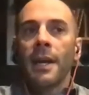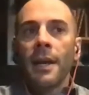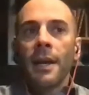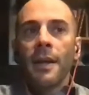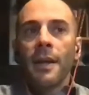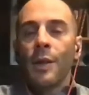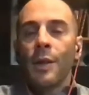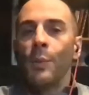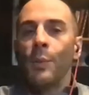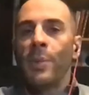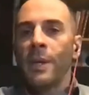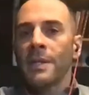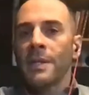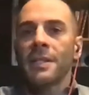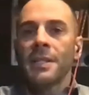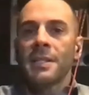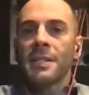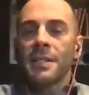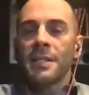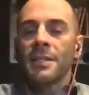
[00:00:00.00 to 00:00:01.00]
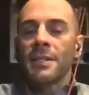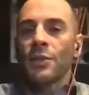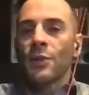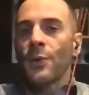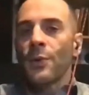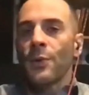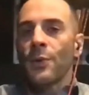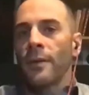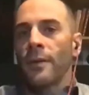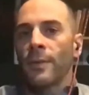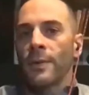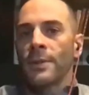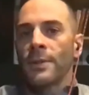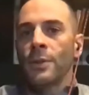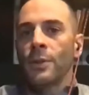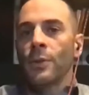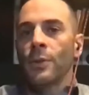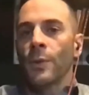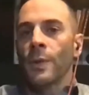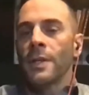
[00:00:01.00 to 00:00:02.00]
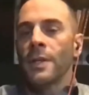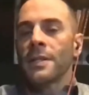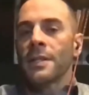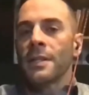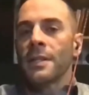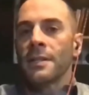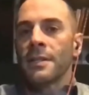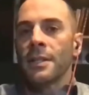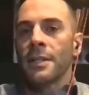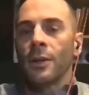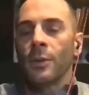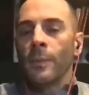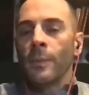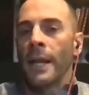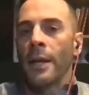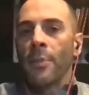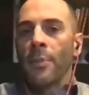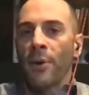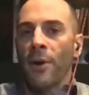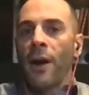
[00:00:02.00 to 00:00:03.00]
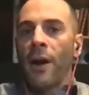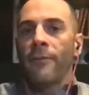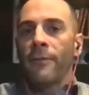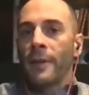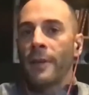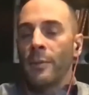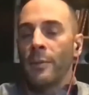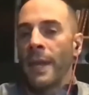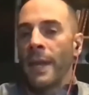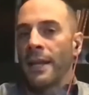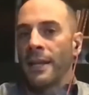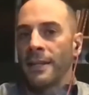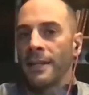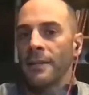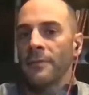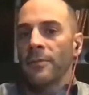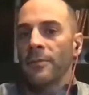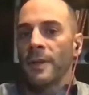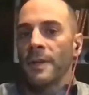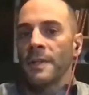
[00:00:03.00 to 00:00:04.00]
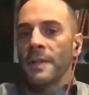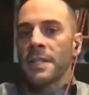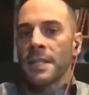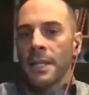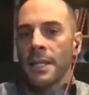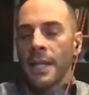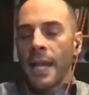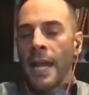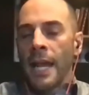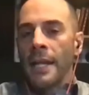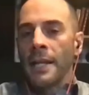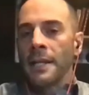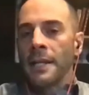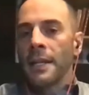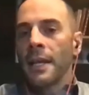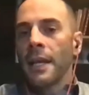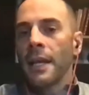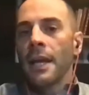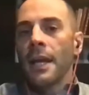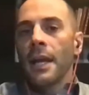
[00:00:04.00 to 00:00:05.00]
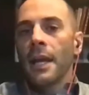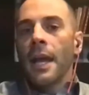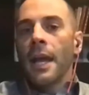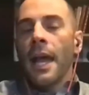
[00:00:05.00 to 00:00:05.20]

that business is created for two reasons, you know, make a profit and make a difference. And, Absolutely.